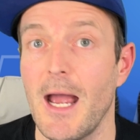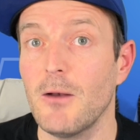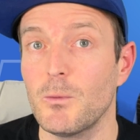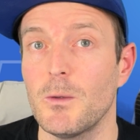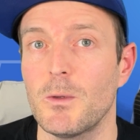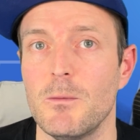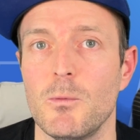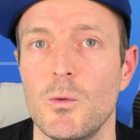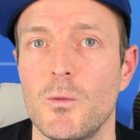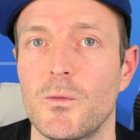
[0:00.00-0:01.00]
And we
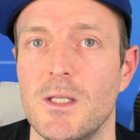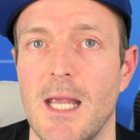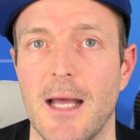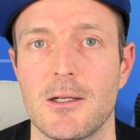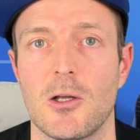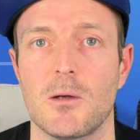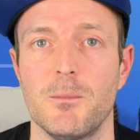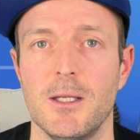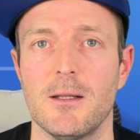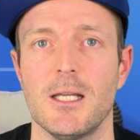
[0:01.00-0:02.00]
removed the analog pin